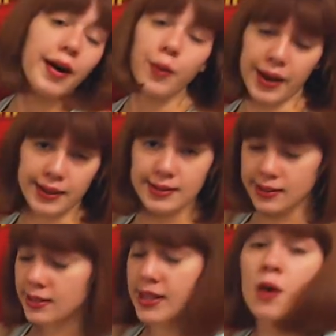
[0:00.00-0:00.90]
okay, this
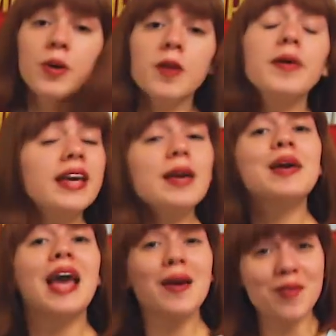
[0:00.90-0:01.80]
is gonna sound weird, but he
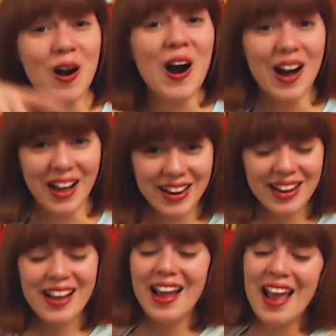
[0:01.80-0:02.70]
became
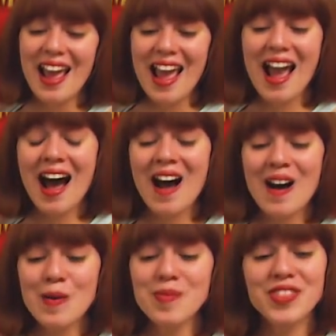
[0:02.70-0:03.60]
God.
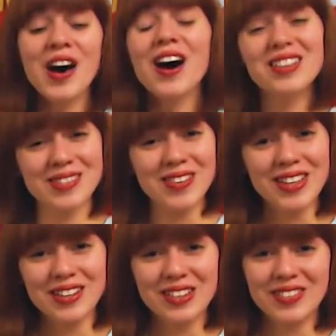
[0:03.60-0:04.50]
The
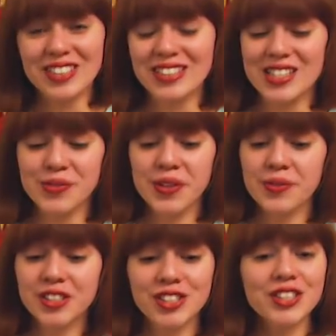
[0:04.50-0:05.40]
Ultimate Universe is
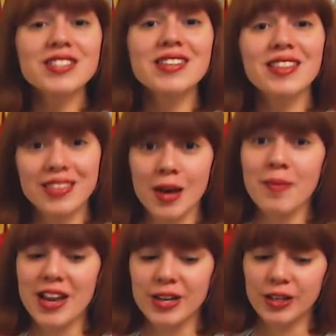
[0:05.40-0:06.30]
Reed Richards, the
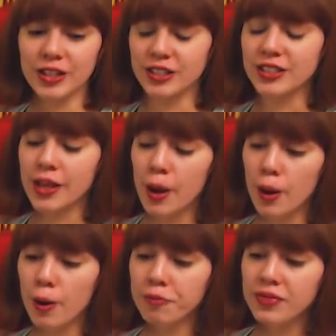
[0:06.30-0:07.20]
Maker.
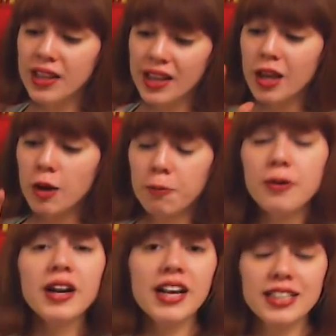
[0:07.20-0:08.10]
So,
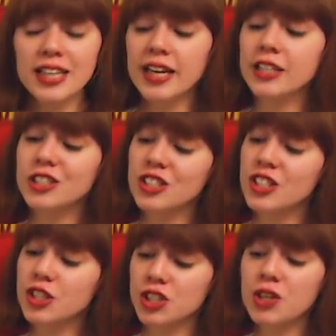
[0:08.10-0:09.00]
pretty excited to
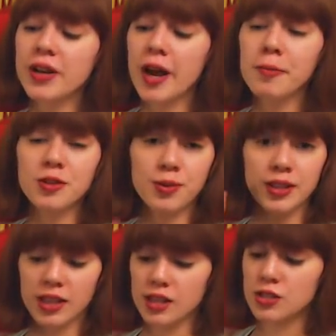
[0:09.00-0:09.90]
see a showdown
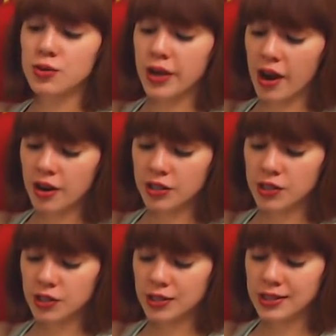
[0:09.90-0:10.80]
between these two
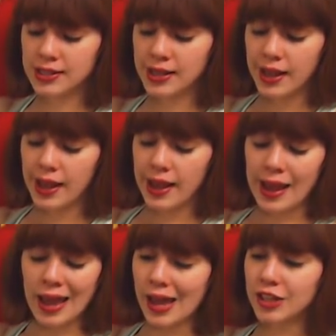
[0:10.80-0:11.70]
characters
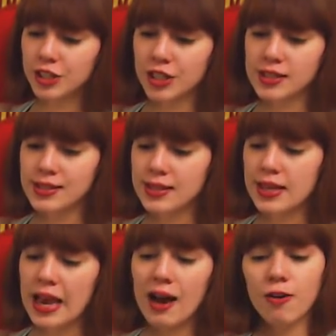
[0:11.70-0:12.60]
and just
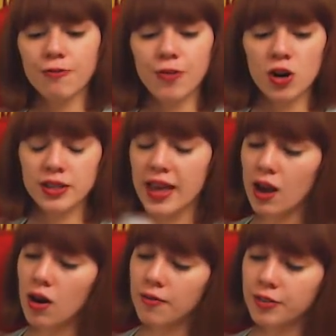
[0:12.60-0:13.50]
see how far
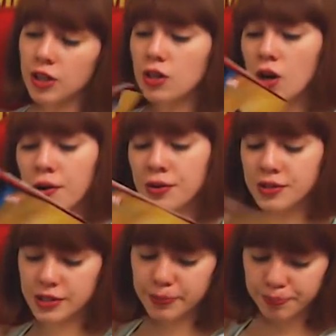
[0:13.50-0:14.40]
that conflict
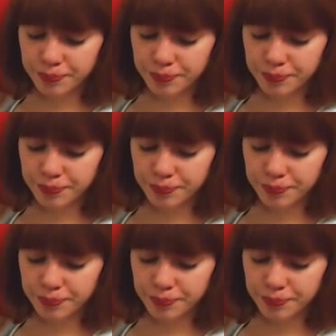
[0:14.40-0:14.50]
goes.